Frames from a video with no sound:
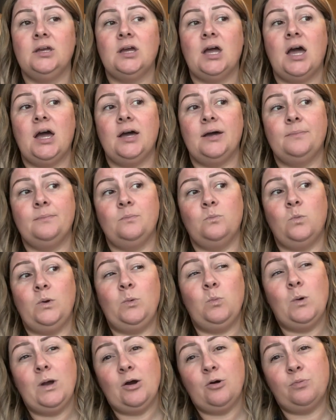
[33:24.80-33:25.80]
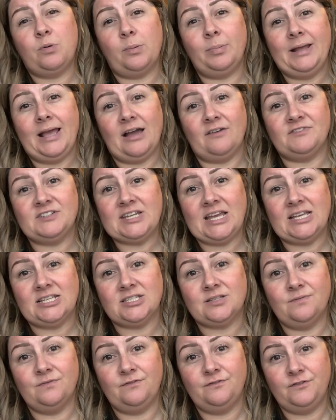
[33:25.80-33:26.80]
We will probably have to get
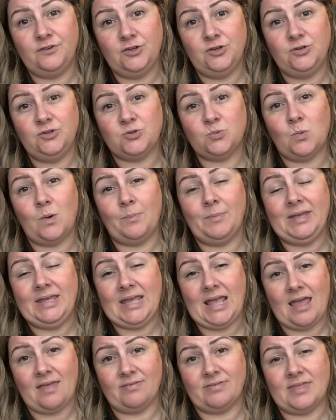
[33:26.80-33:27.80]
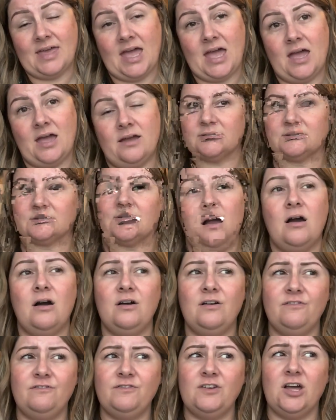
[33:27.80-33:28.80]
some food when we get there.
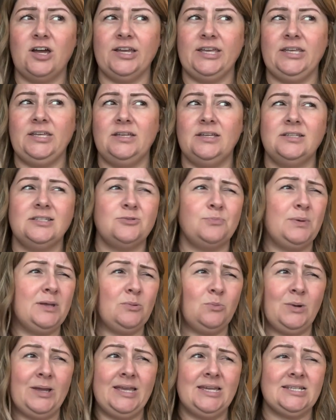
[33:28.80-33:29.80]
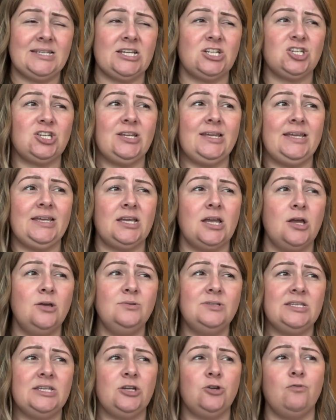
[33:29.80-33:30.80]
Our flight, it's a bit weird actually, it
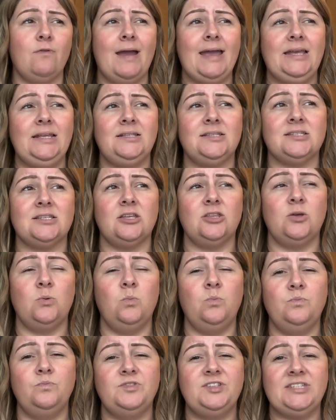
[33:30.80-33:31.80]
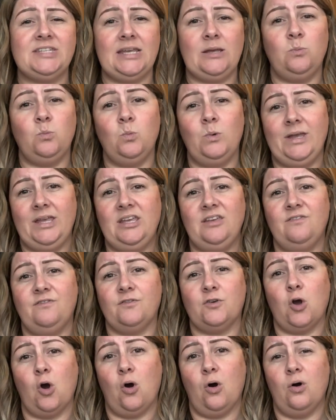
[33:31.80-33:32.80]
goes in grades. So the seat
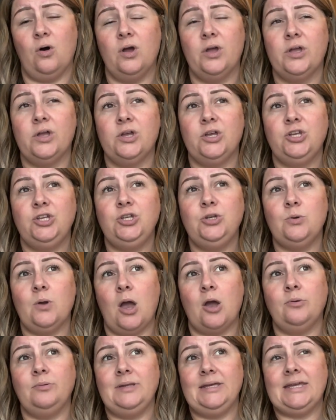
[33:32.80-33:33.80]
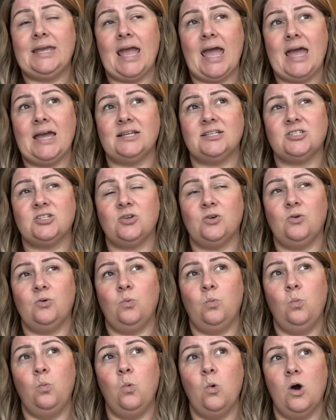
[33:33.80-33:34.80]
we've got, you only get
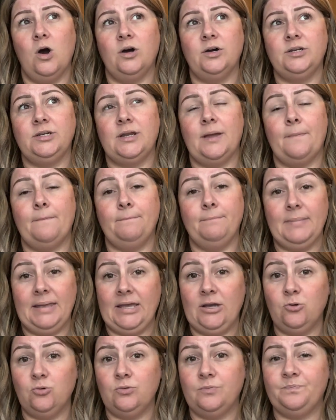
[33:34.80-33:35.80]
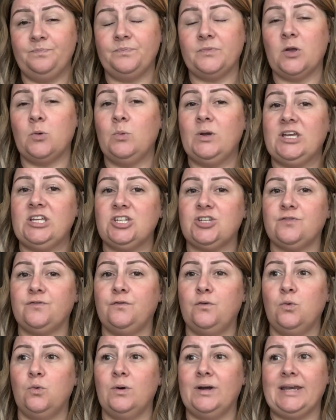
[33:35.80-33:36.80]
1 meal, which
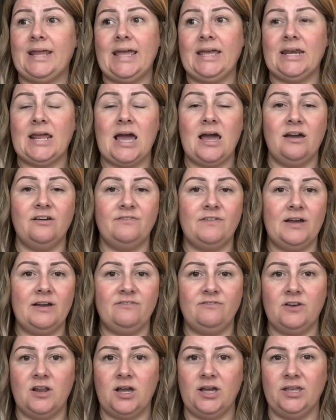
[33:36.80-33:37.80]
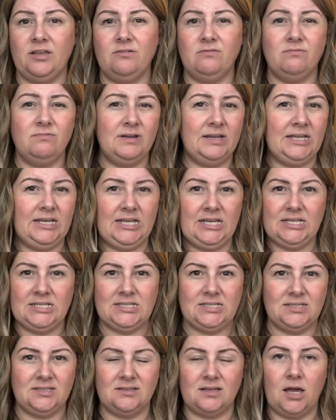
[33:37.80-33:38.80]
for an 8.5 hour flight really
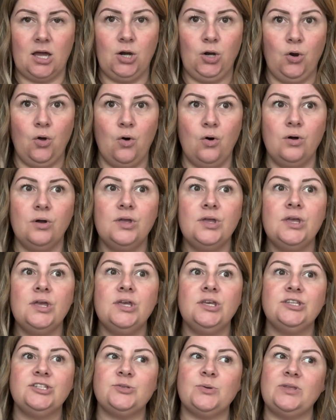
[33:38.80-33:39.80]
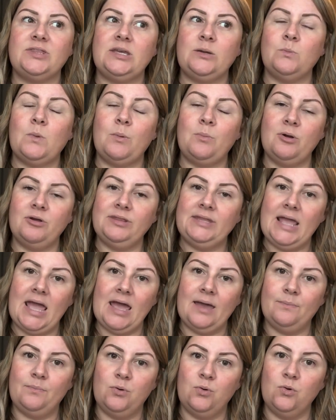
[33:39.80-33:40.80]
isn't a lot. So I think when we're at the
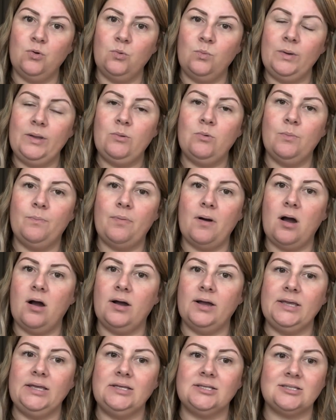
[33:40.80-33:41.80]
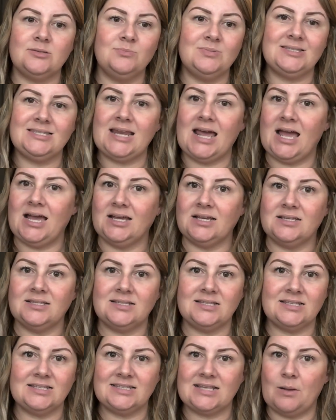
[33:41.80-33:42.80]
airport, we will buy some
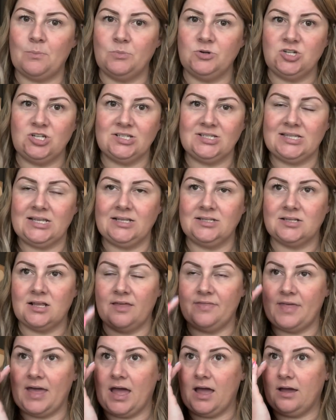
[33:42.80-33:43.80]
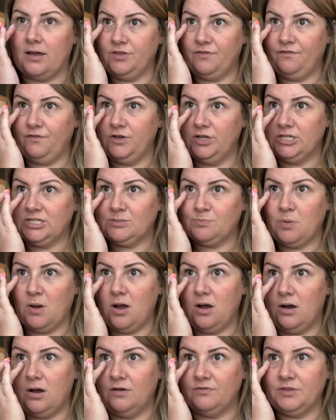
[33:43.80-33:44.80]
snacks, sandwiches, things like that. The first
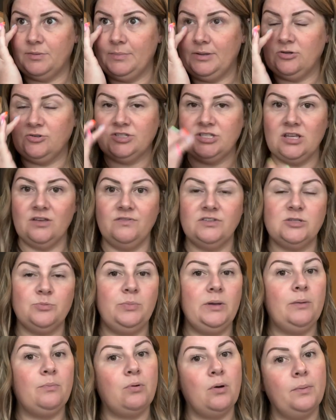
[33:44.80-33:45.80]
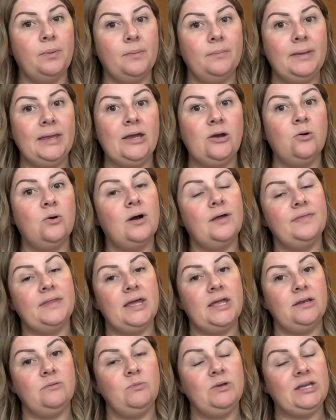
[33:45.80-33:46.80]
part of the meal service will be a proper meal, and
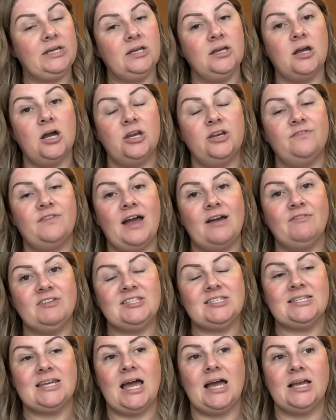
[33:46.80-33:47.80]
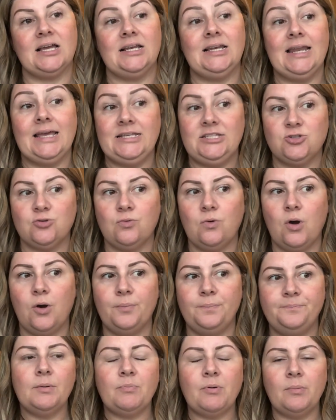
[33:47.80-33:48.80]
then we can kind of have a snack later
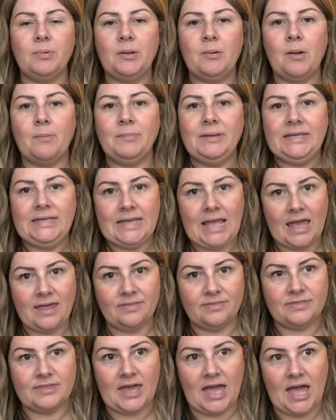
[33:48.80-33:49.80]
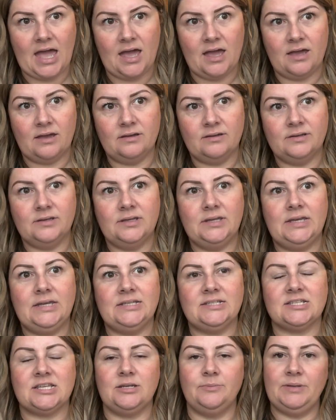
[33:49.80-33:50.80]
on. But probably when we get there,
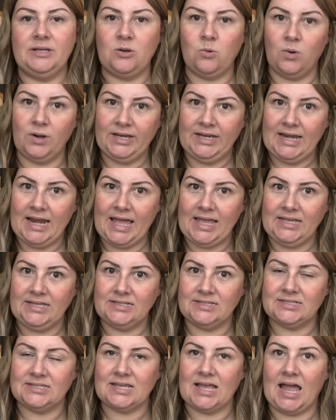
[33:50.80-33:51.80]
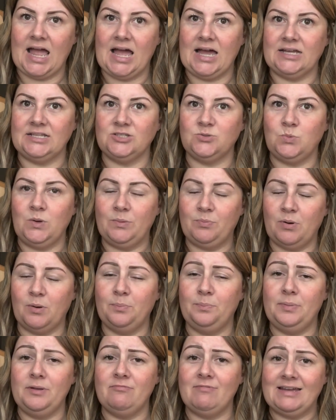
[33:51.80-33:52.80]
it's going to be quite late and we're
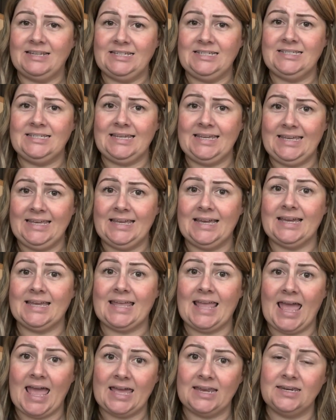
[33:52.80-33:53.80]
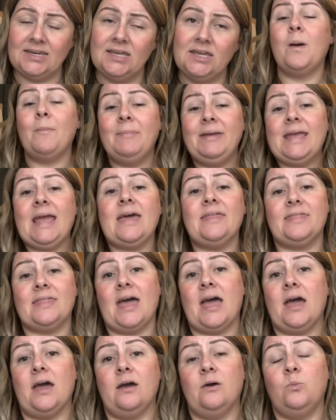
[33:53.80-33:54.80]
probably ready to eat again. When we get
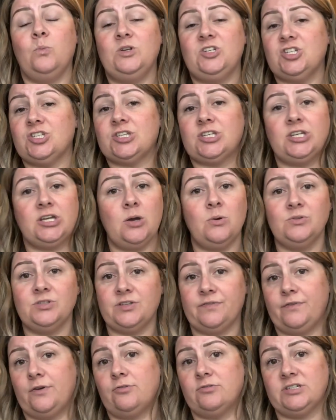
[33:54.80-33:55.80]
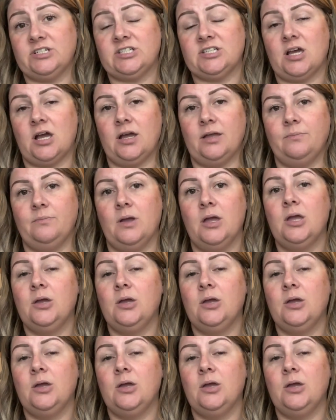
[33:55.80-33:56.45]
there, we're just going to go on to Florida time.